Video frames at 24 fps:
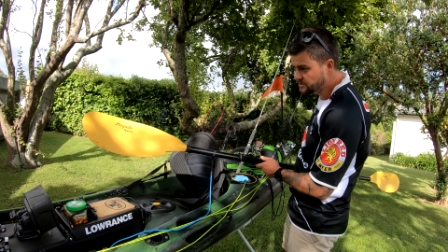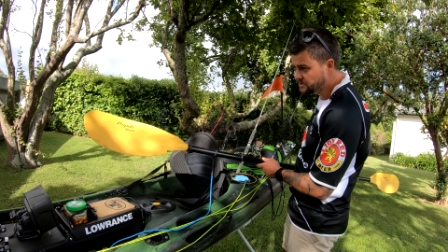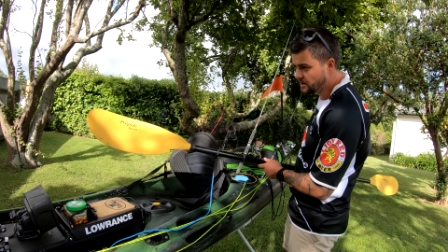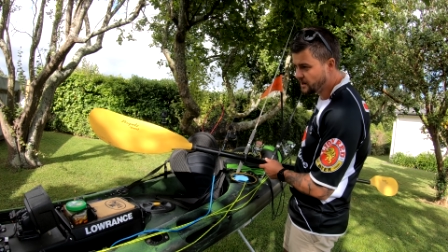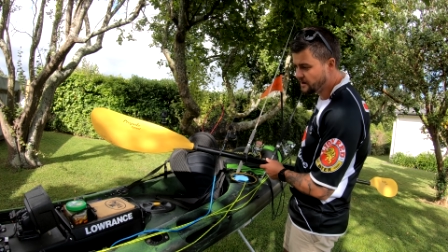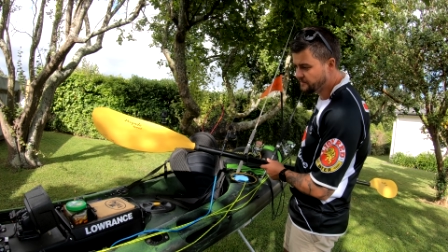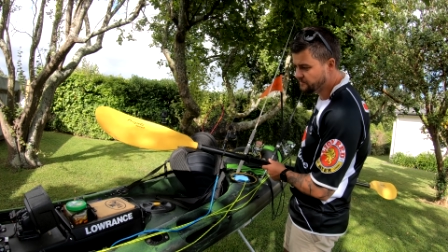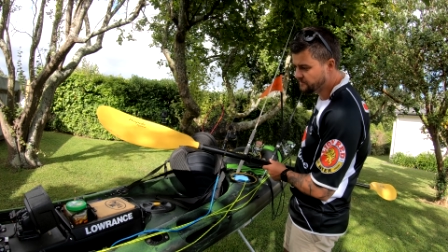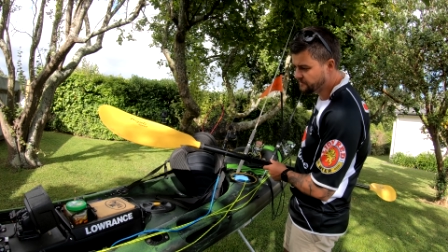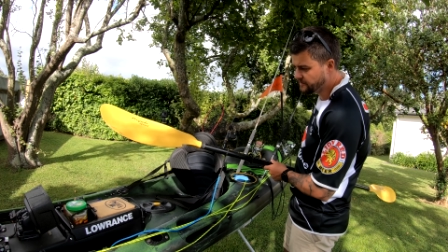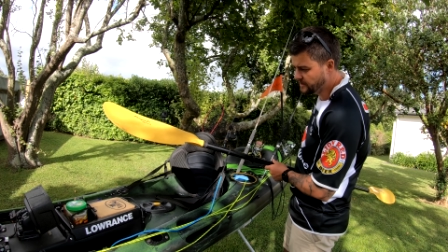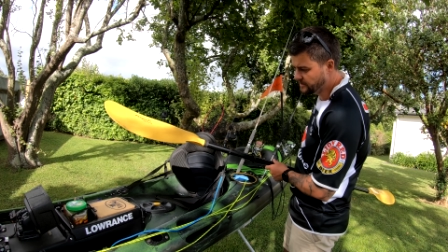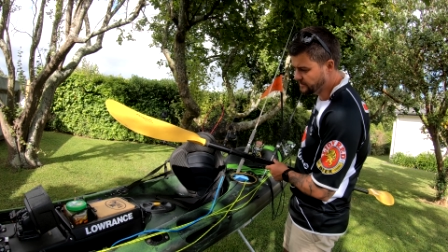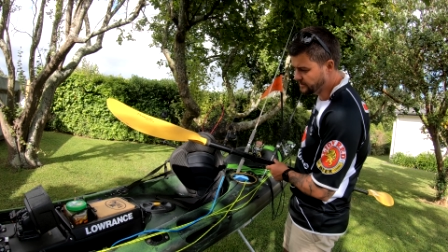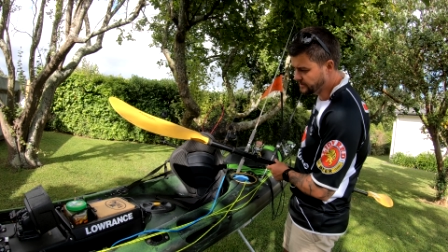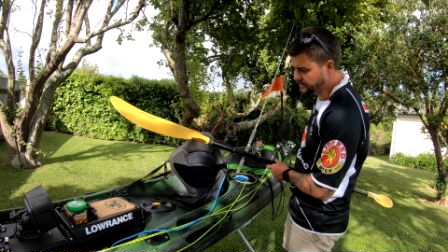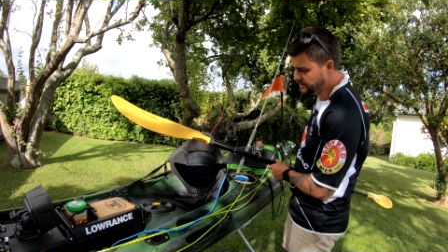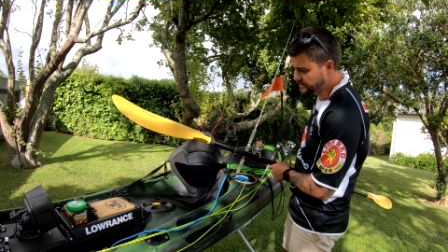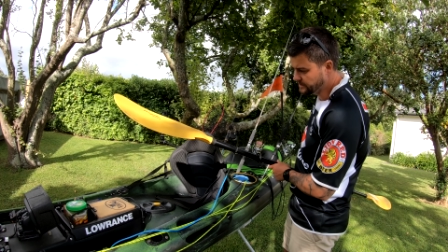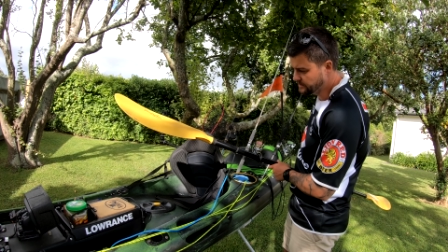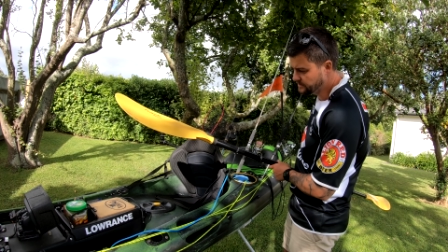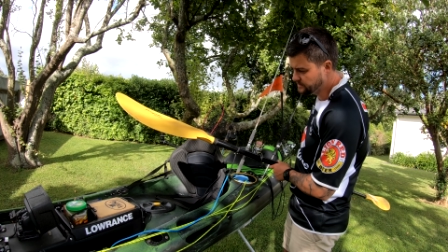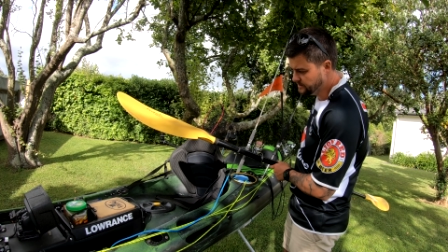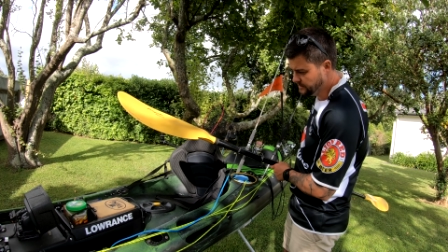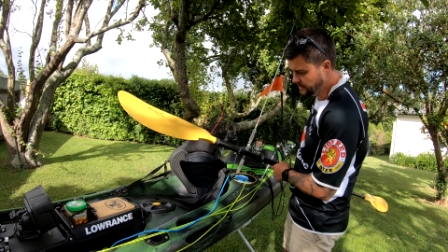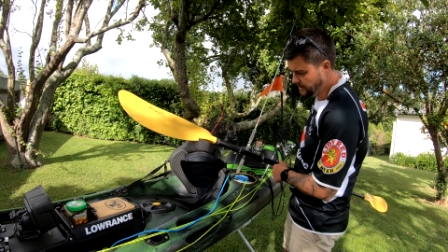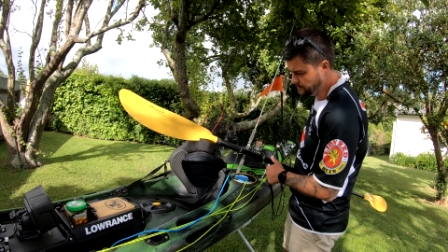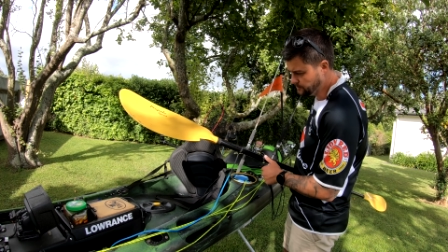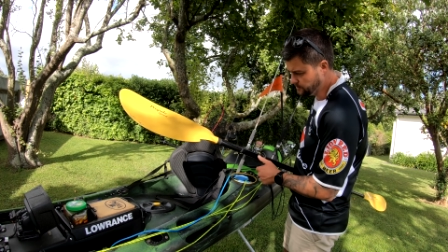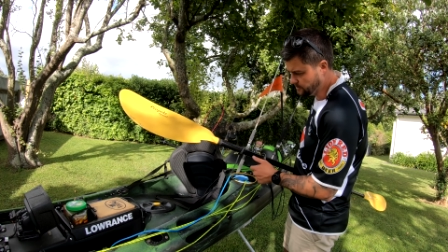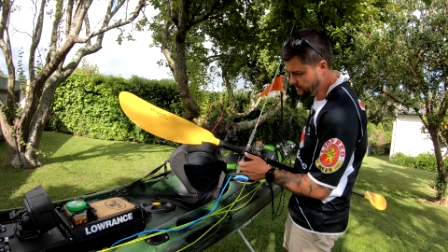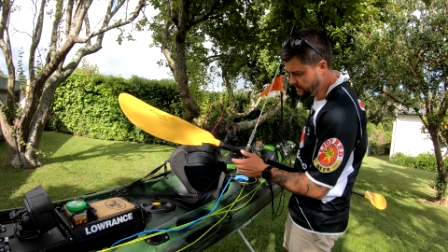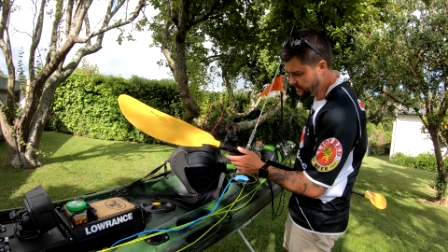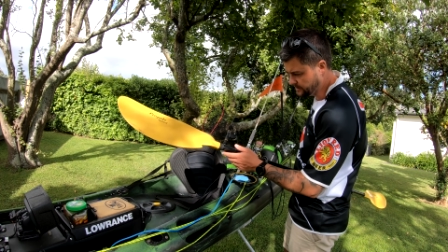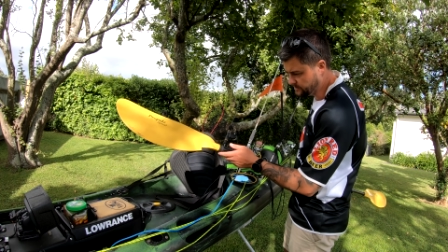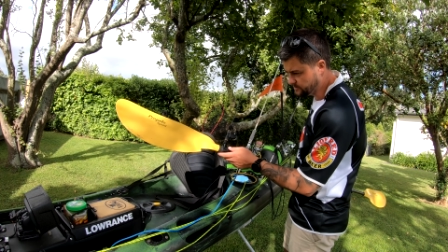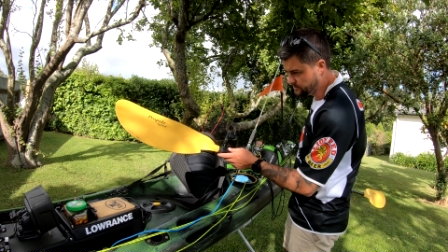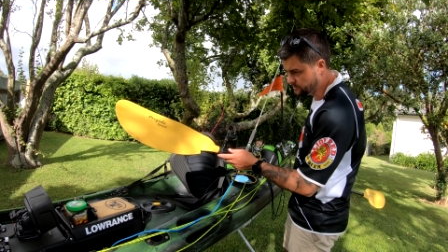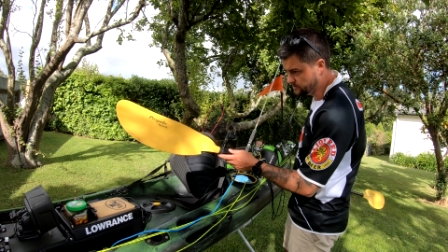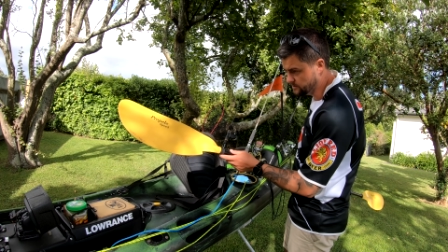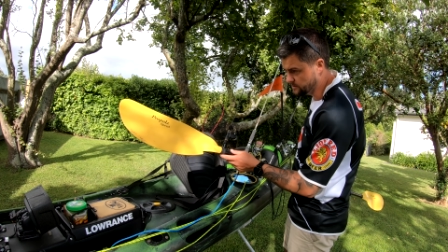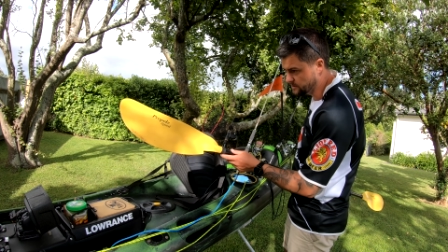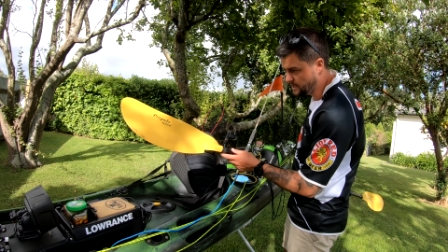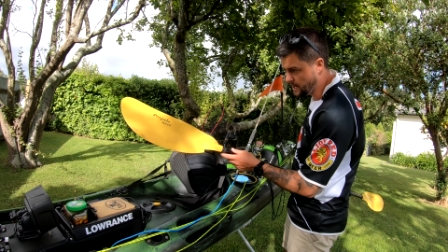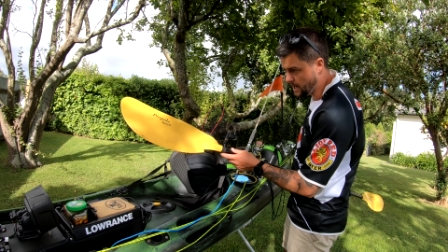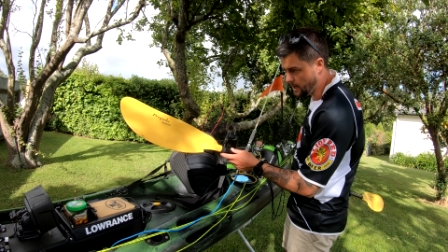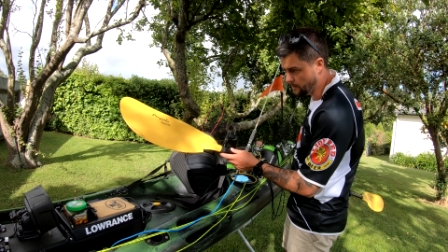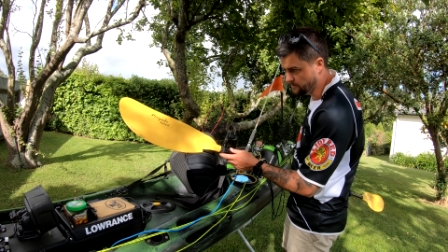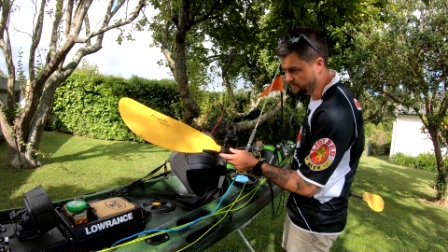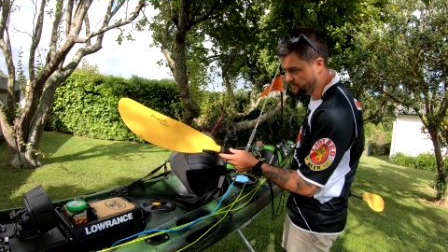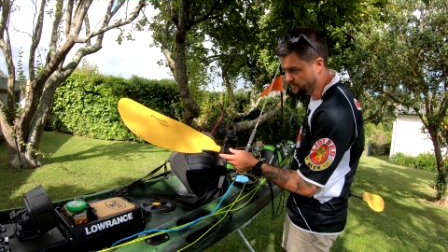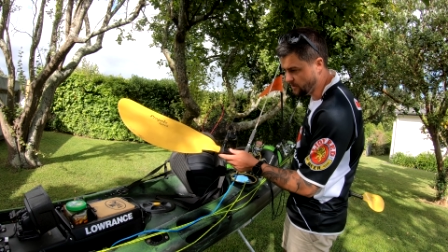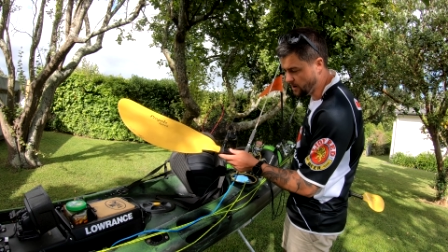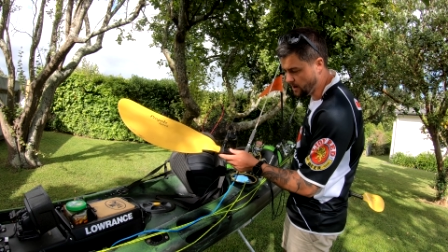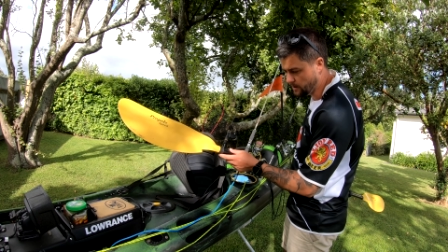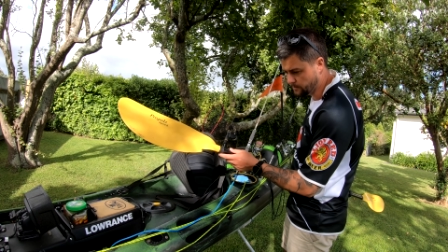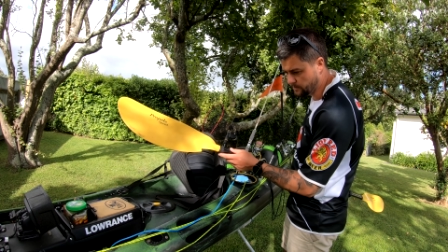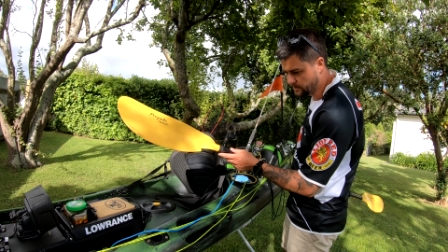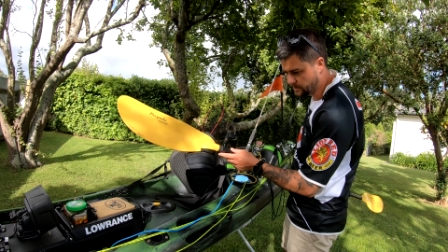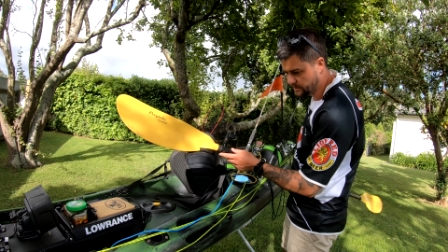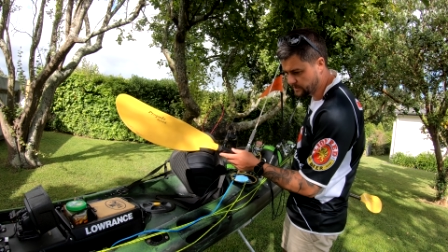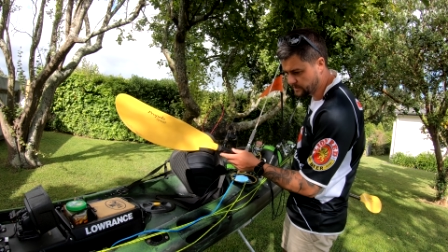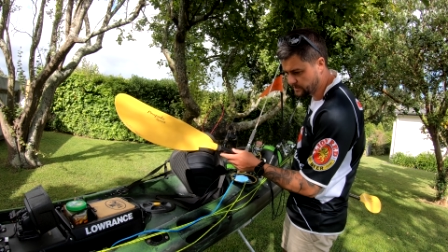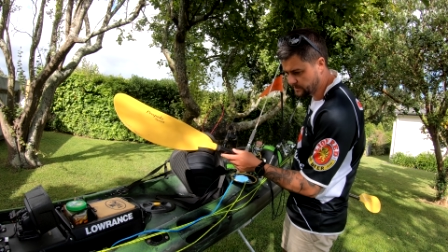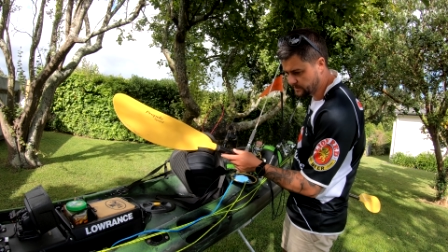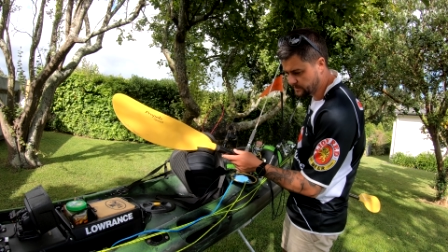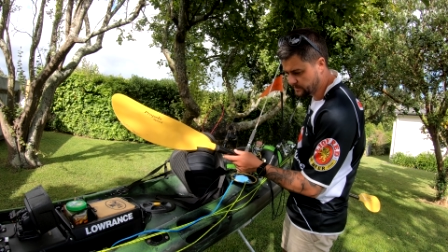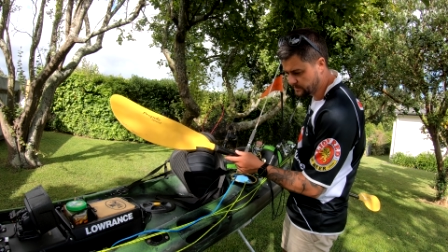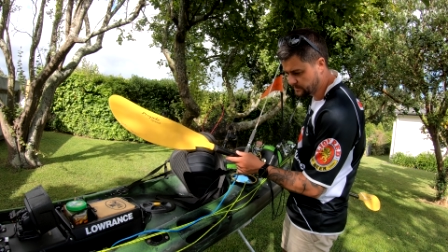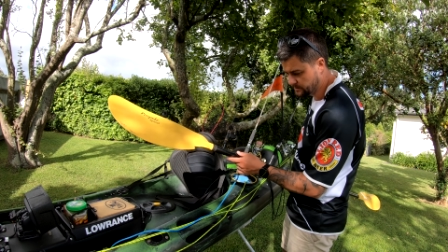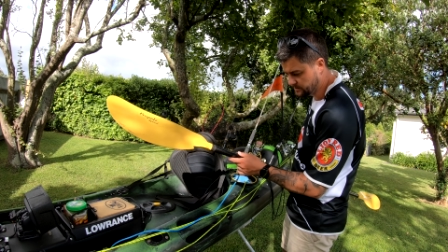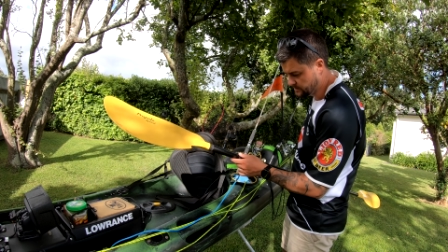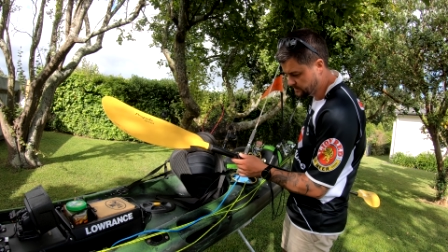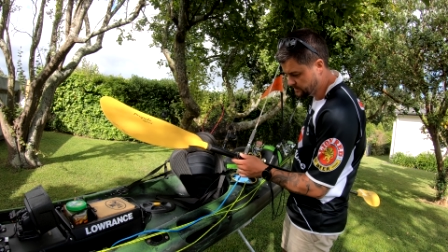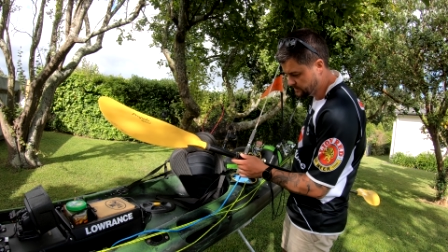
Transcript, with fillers: so I haven't found the need to upgrade to a carbon fibre or anything.